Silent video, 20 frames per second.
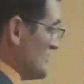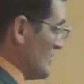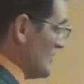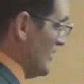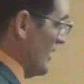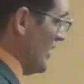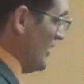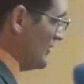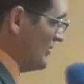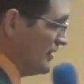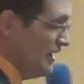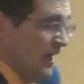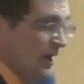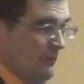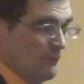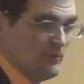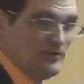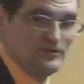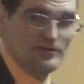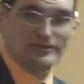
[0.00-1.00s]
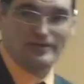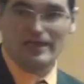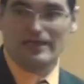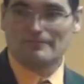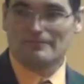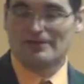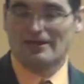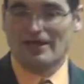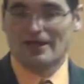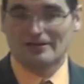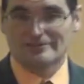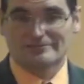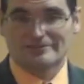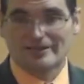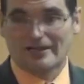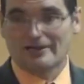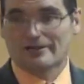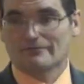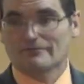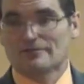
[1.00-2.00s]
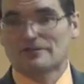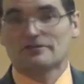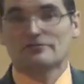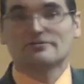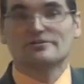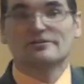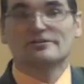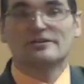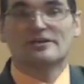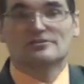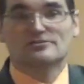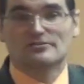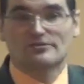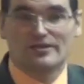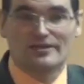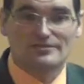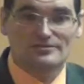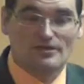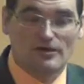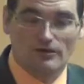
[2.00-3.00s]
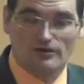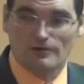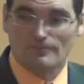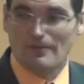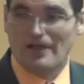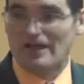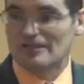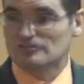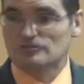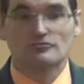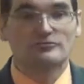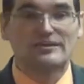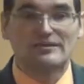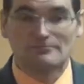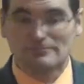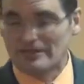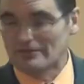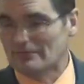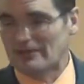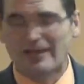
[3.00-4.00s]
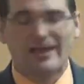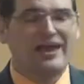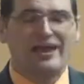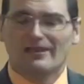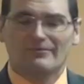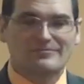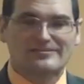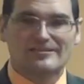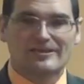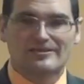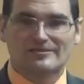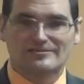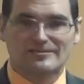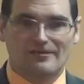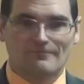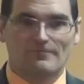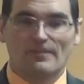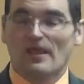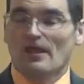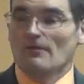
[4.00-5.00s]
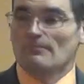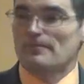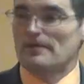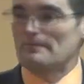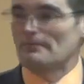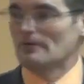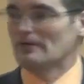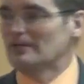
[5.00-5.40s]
of God. And when you came in the house of God, everything you did yesterday is all in the past. And you keep living like... Let me tell you something. People